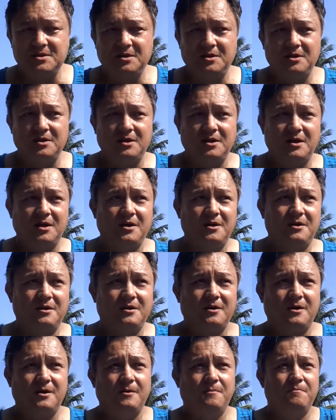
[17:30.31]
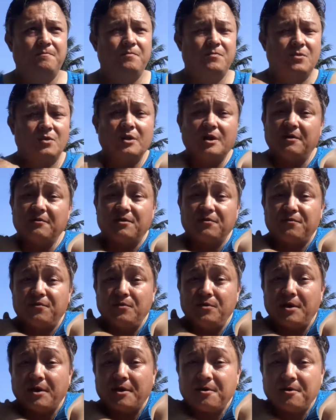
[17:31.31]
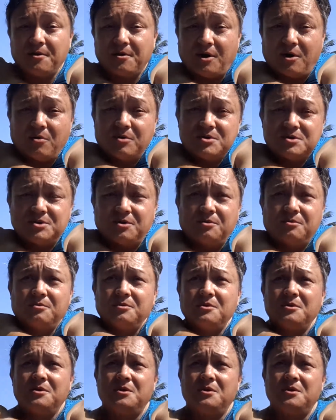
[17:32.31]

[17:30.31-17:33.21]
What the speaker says: and love the food there. Always do.